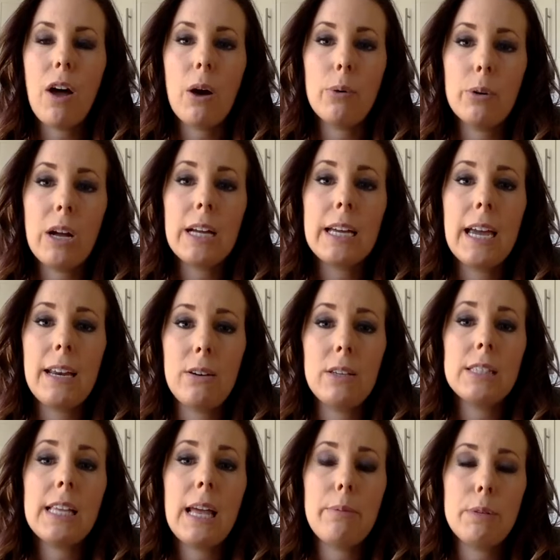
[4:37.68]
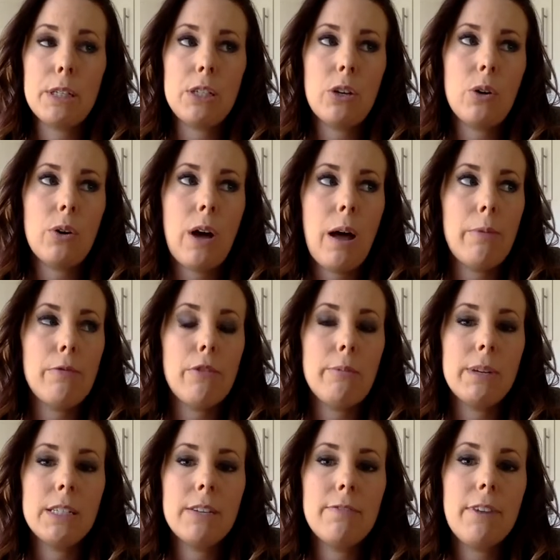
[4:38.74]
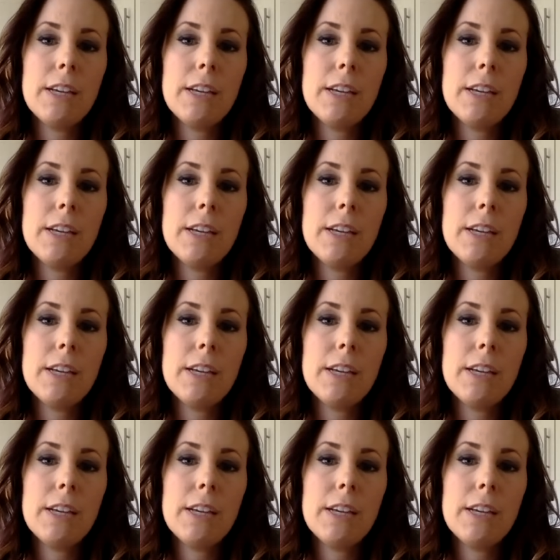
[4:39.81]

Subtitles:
would, again, same as your fermented